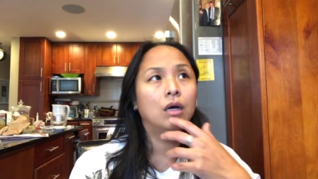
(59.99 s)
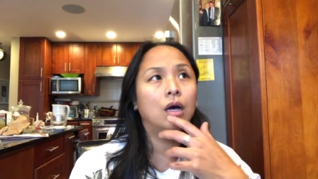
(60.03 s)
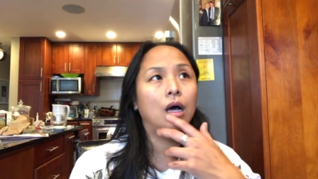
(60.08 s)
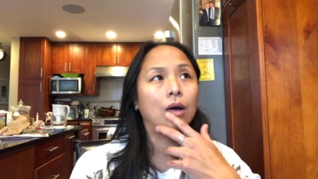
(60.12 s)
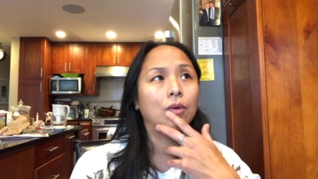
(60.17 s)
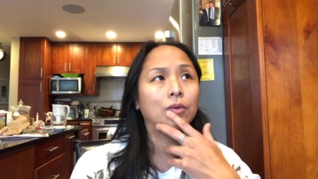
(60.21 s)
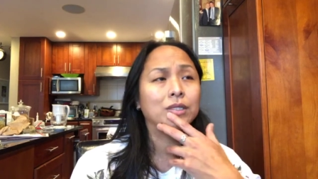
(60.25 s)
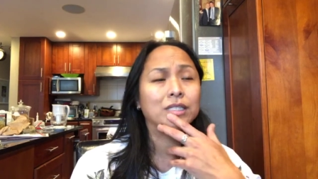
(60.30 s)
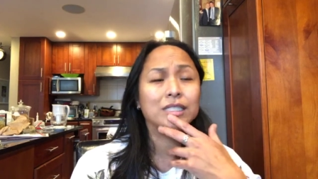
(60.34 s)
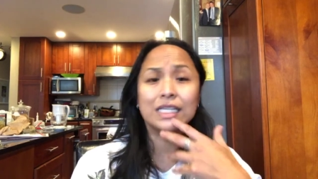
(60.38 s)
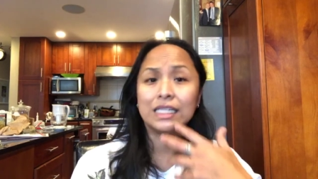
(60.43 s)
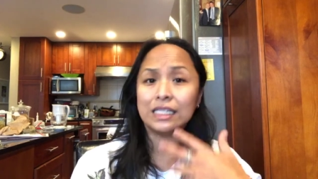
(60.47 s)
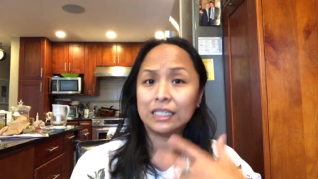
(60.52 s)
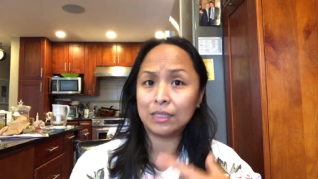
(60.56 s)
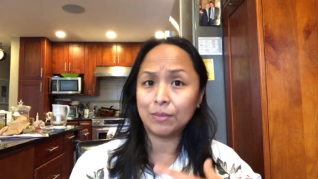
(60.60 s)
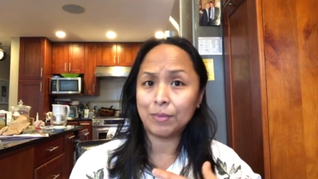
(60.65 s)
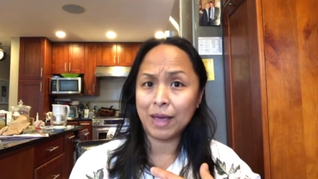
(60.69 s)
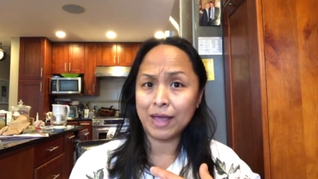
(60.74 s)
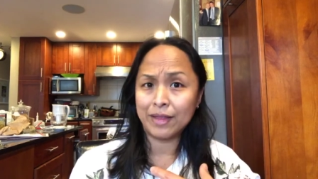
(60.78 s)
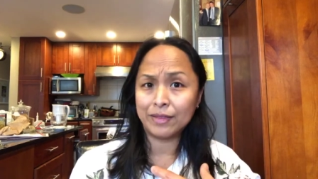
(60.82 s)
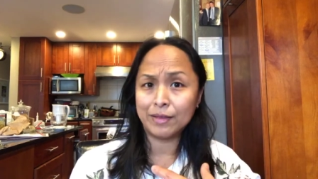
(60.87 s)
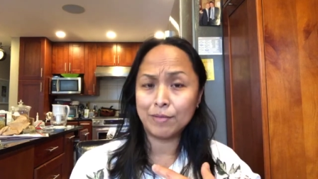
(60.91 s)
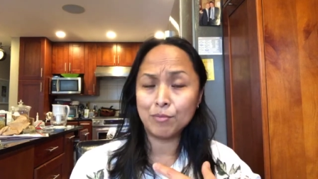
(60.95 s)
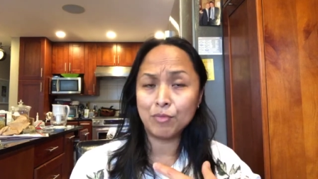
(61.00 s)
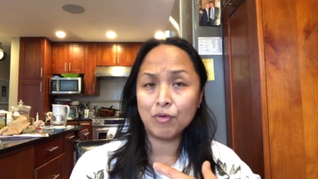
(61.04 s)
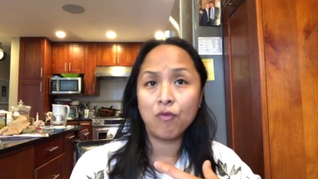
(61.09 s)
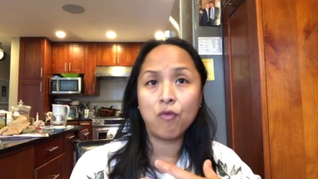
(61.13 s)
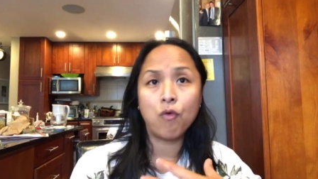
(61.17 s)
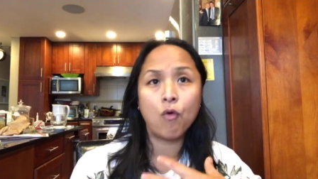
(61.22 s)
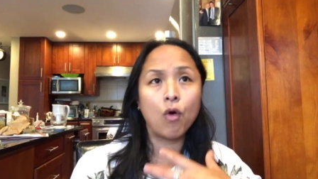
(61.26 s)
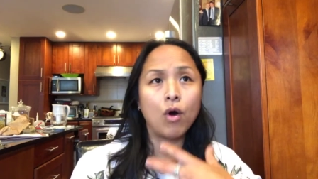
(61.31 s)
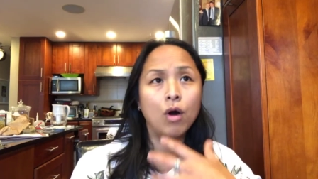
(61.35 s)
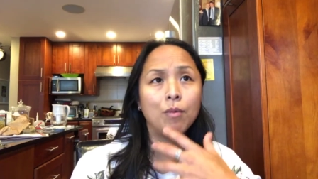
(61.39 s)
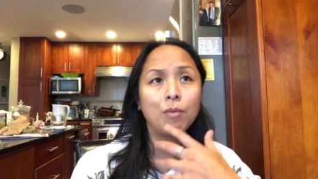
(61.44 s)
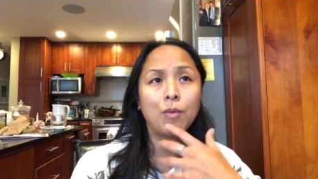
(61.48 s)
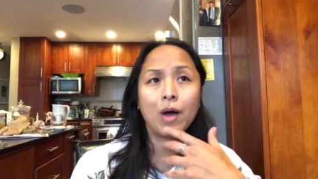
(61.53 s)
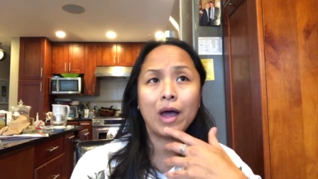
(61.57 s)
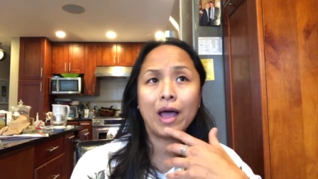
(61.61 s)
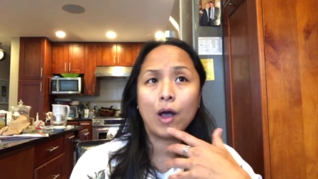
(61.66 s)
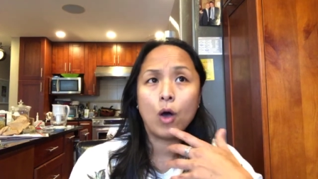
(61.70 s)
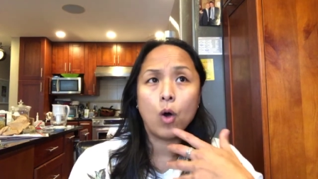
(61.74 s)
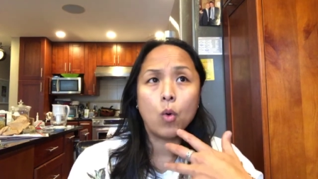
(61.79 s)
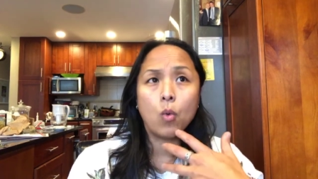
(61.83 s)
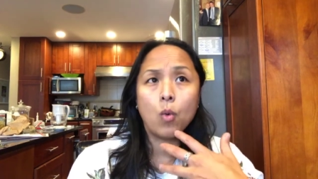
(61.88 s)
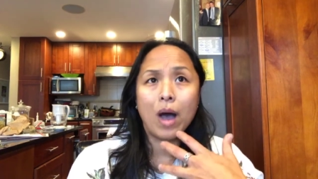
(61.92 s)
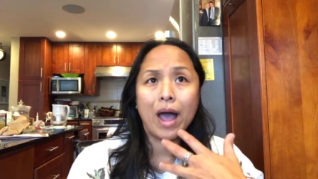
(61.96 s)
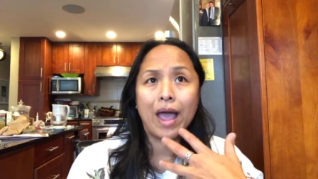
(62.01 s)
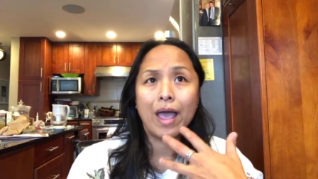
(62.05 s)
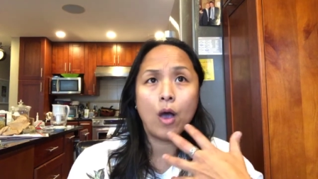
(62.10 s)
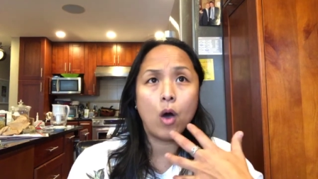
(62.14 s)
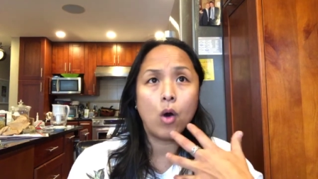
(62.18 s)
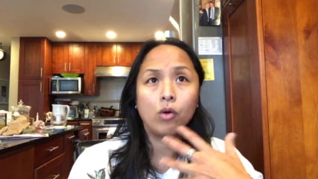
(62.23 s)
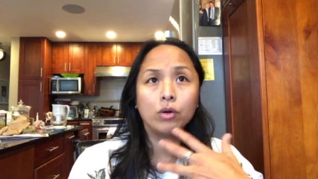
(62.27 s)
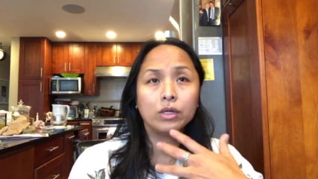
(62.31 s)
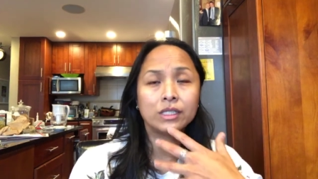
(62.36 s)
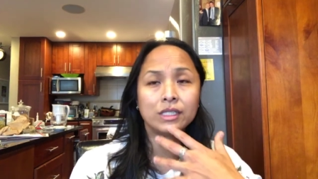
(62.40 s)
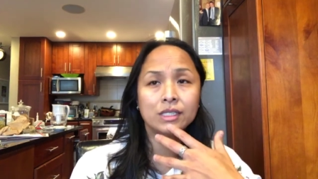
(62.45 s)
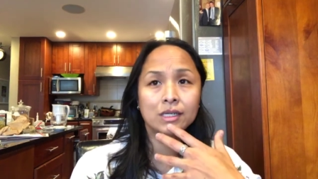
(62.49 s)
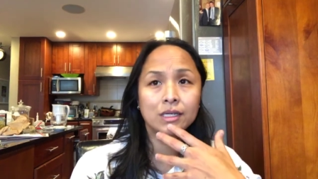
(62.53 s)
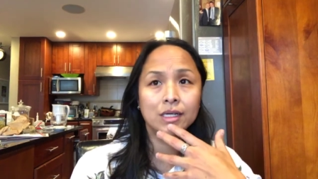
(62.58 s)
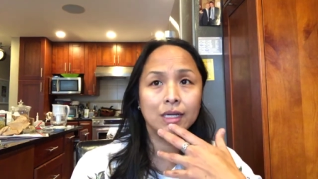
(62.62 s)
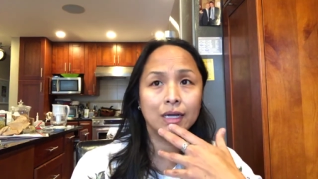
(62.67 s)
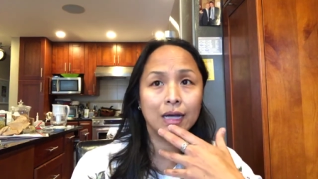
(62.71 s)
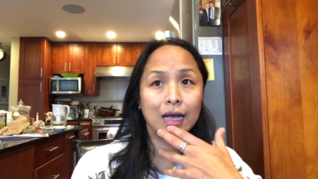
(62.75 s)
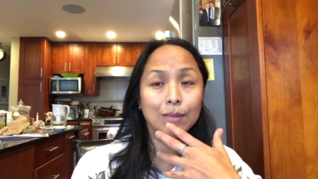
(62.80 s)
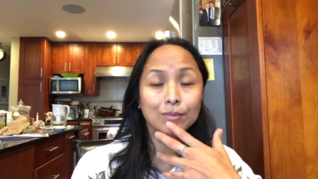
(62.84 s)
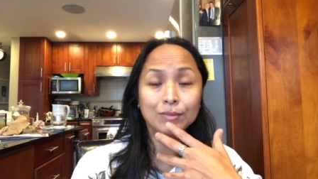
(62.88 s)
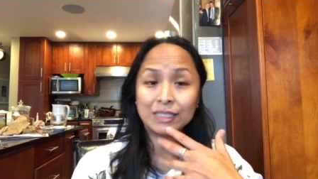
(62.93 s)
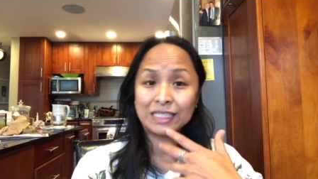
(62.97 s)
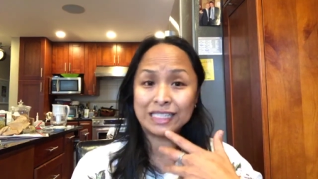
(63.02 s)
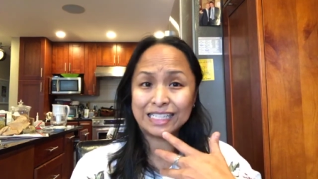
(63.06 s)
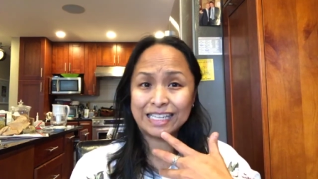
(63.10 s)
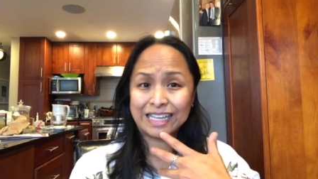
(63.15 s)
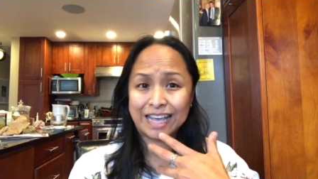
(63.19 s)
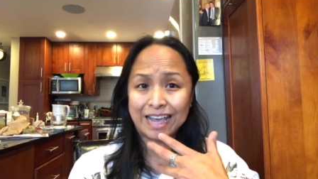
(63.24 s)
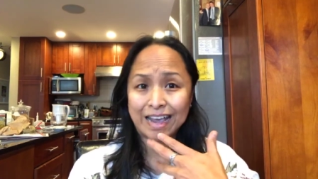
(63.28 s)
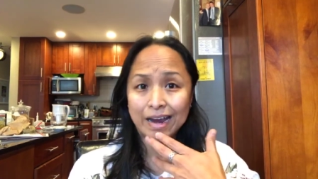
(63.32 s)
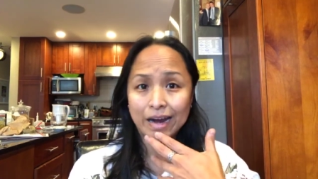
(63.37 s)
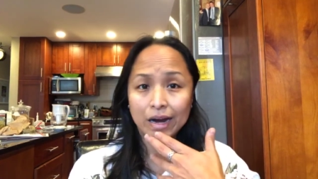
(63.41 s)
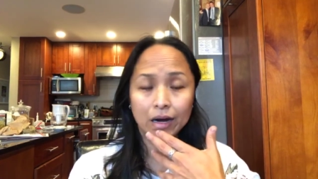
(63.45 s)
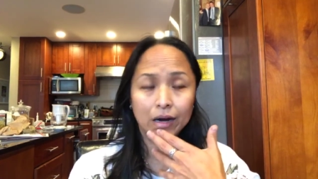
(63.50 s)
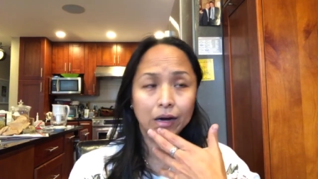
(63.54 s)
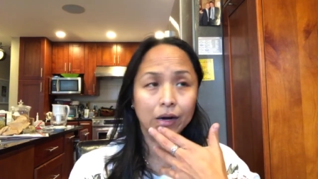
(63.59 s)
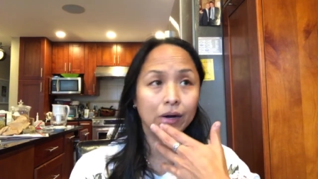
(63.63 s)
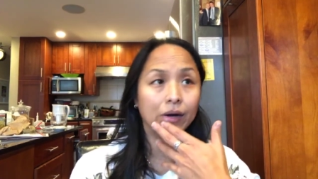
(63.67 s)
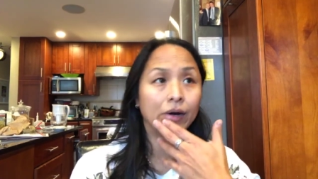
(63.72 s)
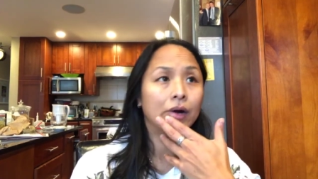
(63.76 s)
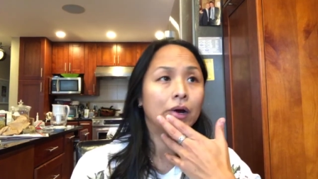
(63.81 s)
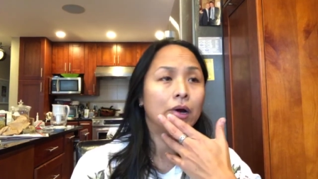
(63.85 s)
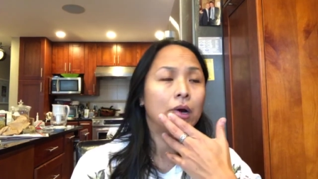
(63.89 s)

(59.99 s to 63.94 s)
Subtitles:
I was independent before, but why all of a sudden I'm scared,